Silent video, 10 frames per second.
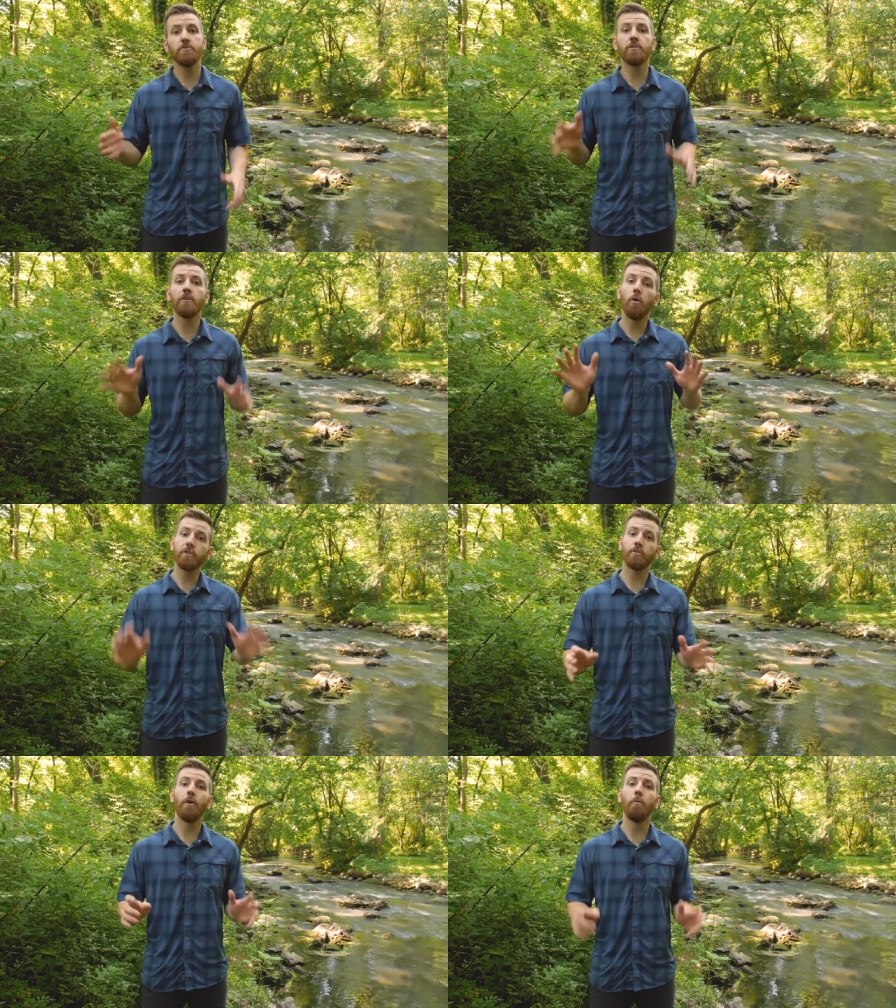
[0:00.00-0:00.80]
you can go
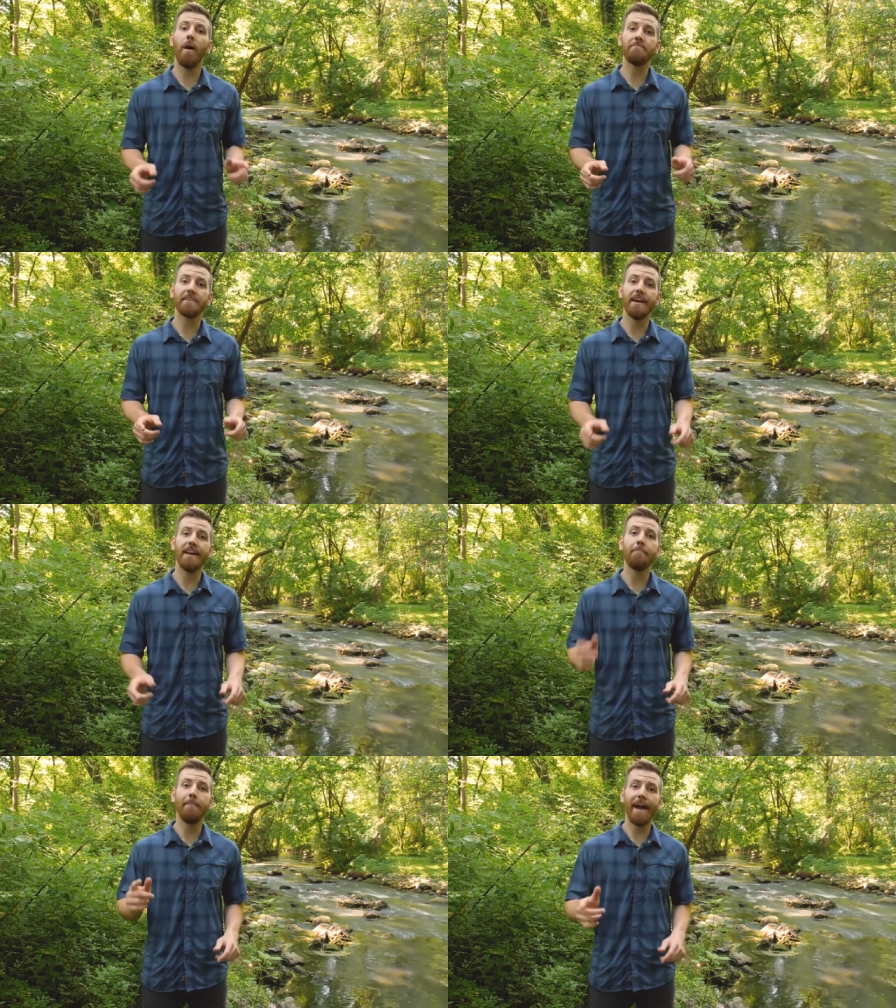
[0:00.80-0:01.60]
onto our
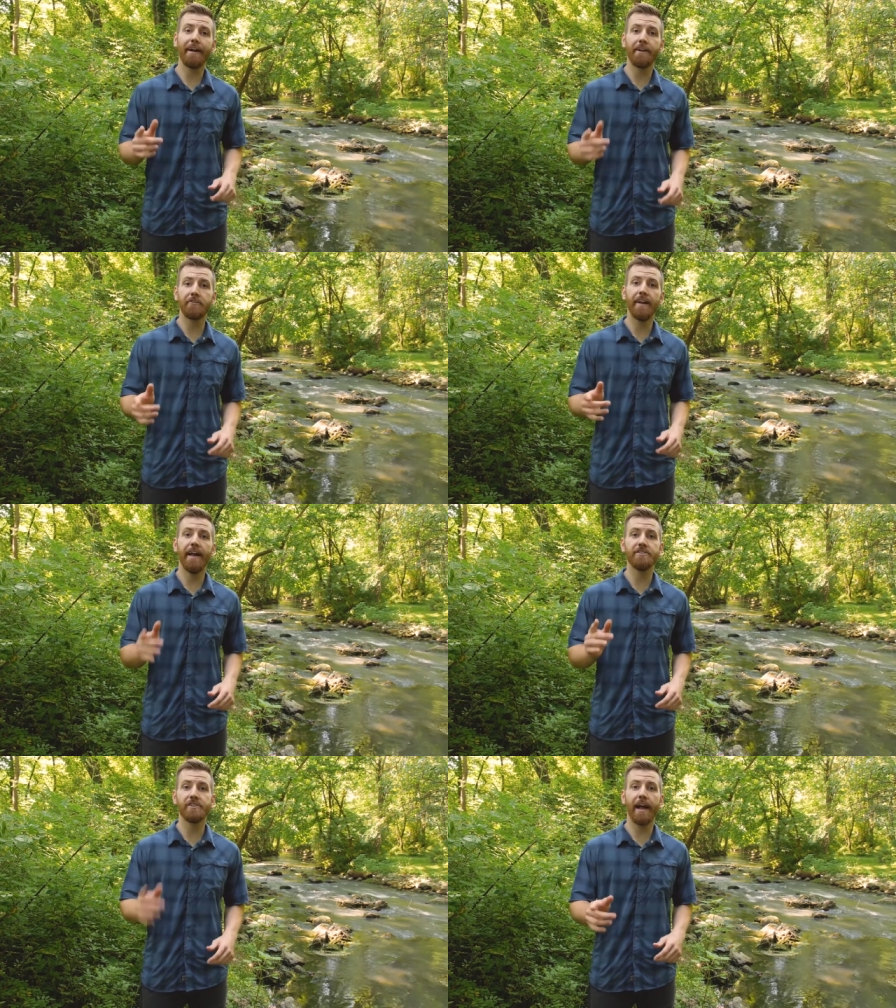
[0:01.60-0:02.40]
website at
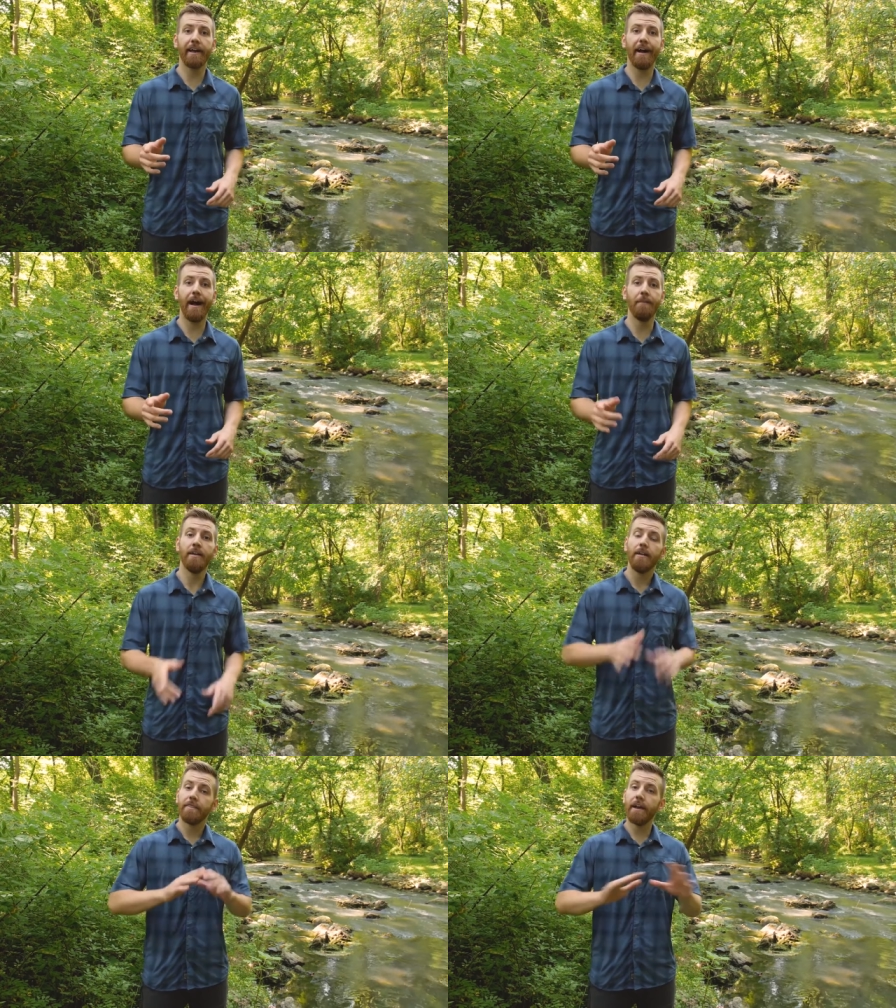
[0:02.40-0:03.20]
backcountryedge.com
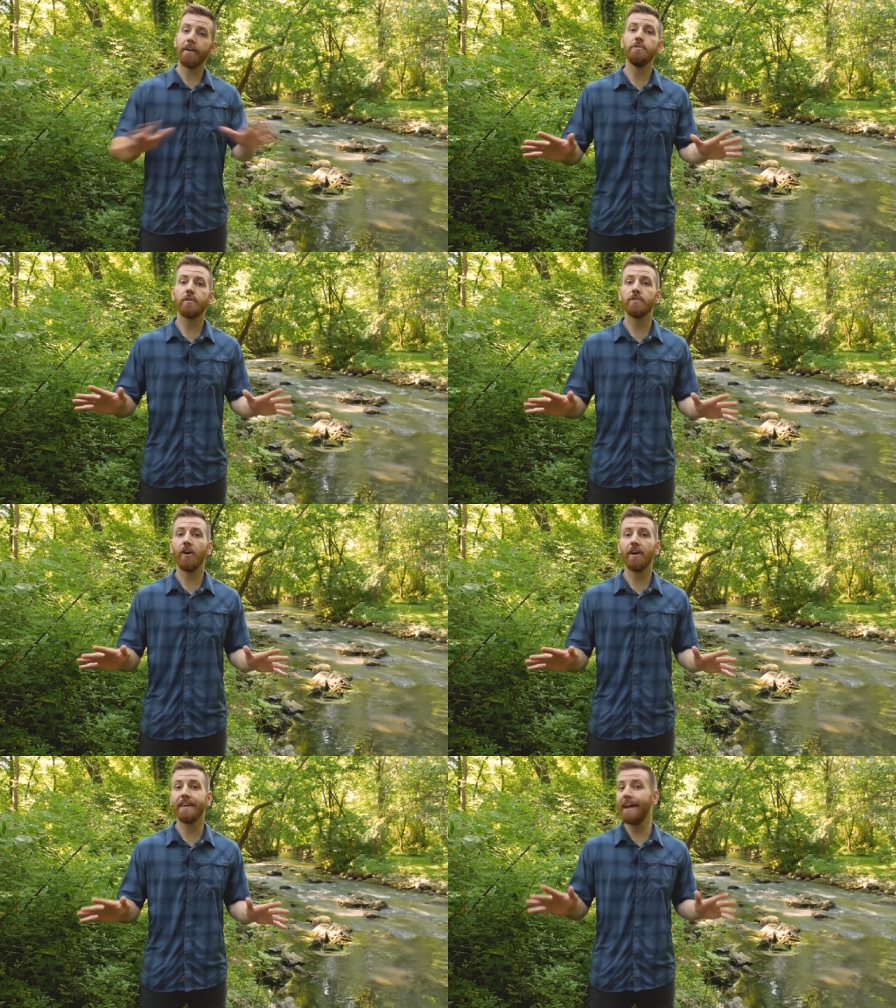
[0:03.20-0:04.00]
there you can
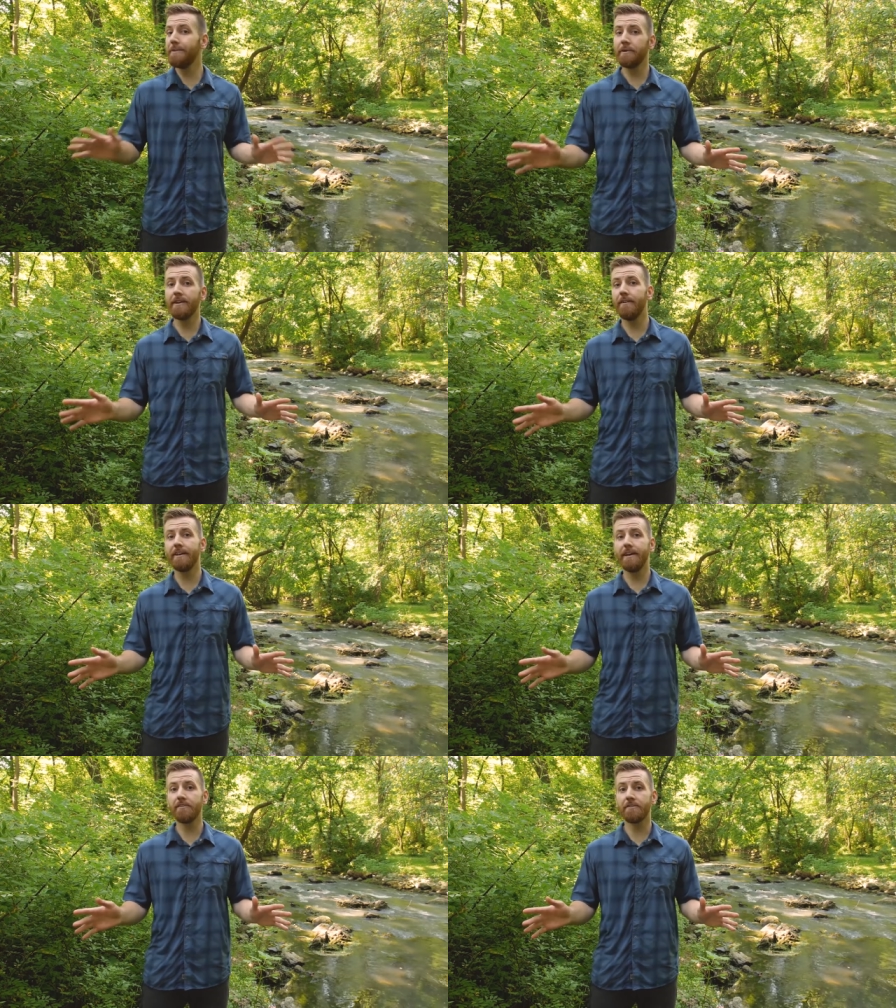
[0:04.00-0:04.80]
talk to any one of our
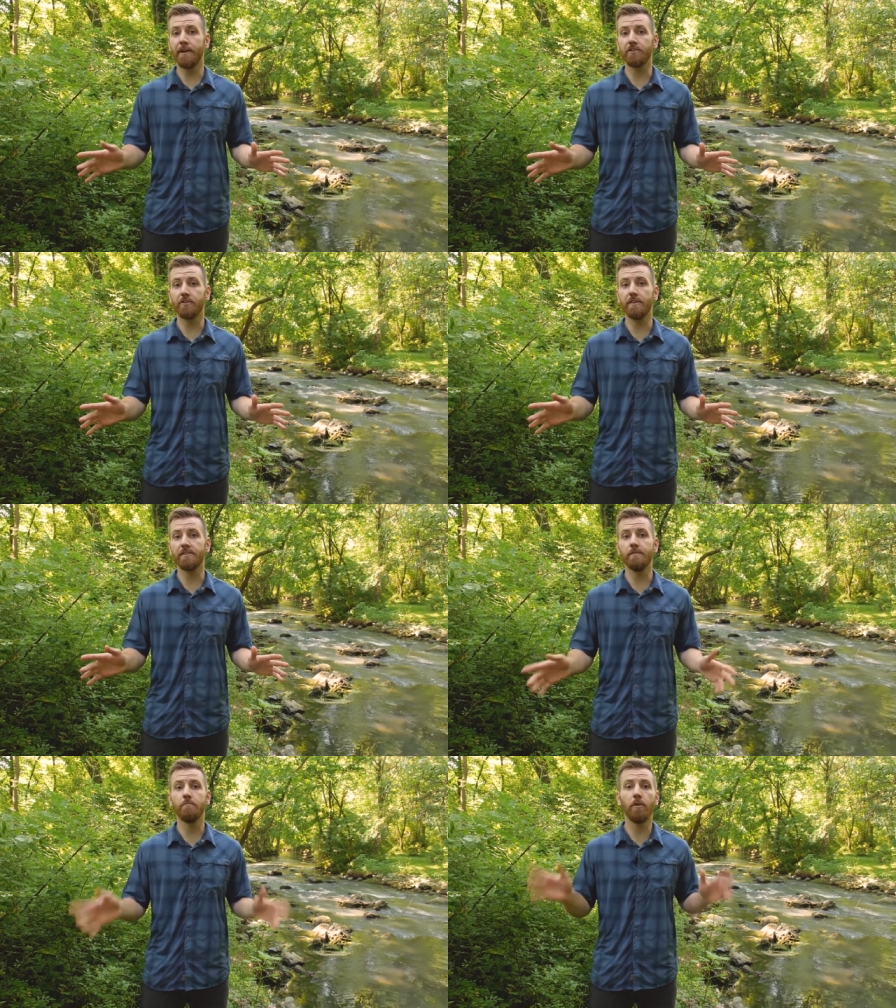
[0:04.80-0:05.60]
gear
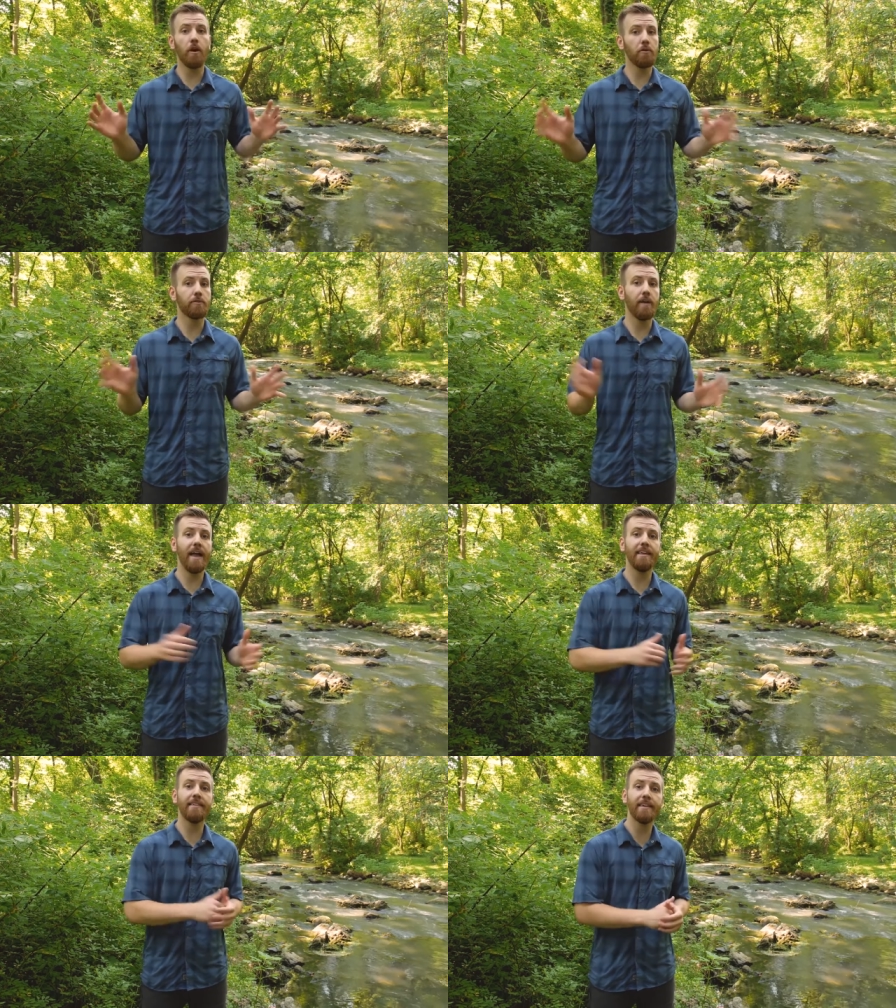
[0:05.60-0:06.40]
specialists and we'll go through
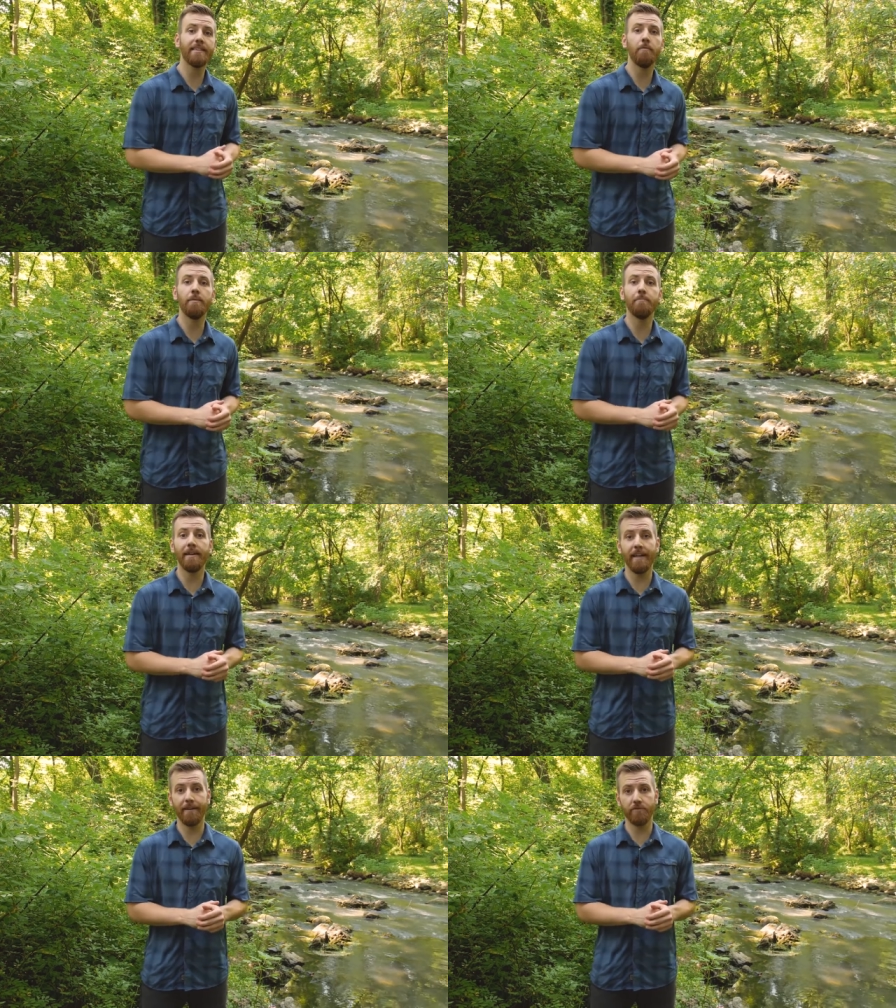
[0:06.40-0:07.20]
anything that we
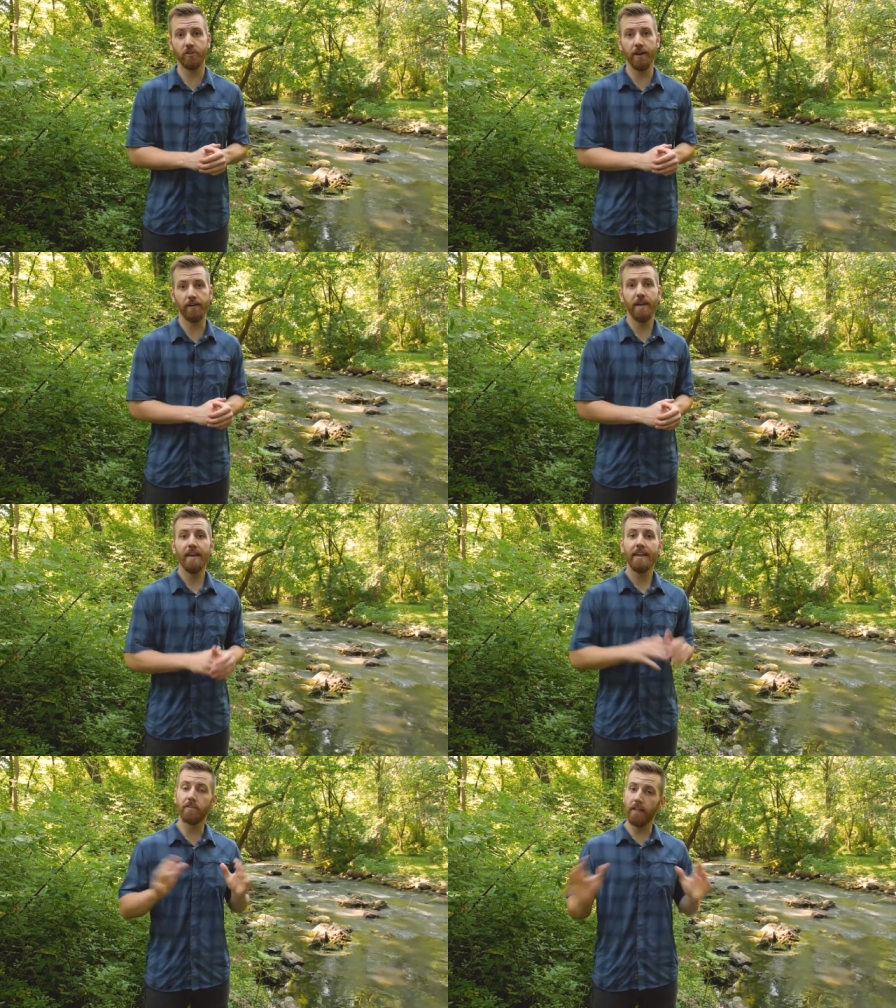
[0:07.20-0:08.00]
may not have shared.
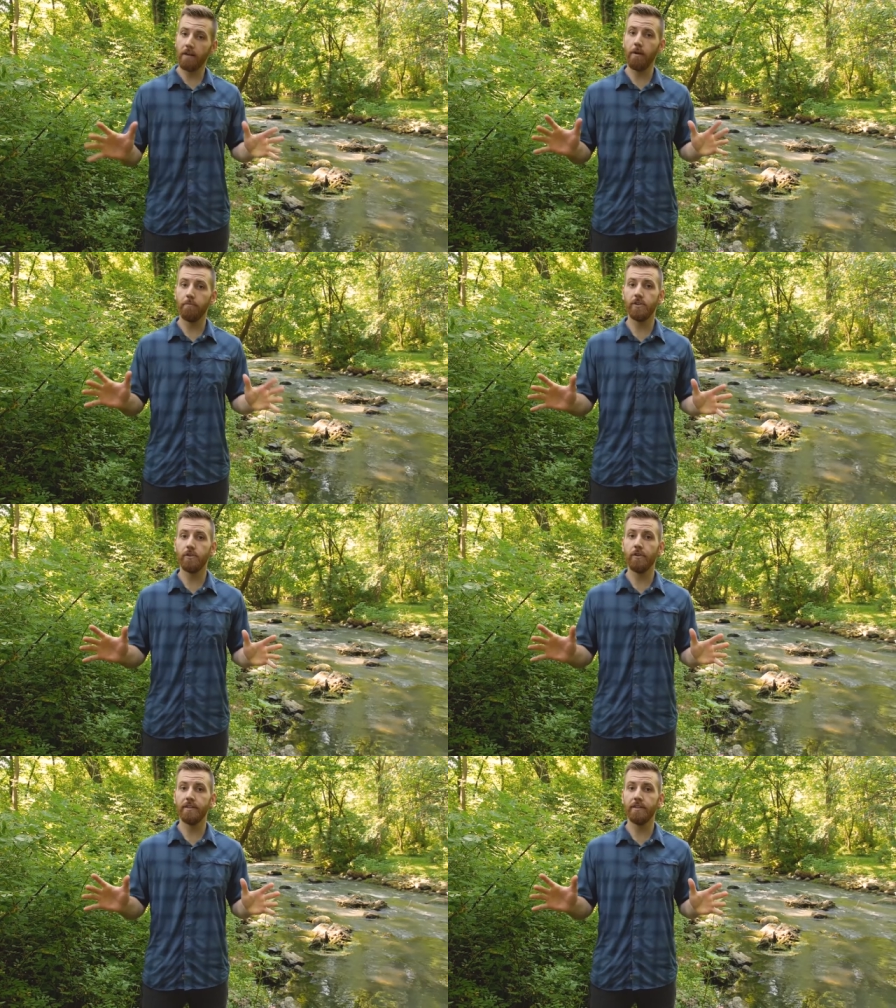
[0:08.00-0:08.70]
If you like what we do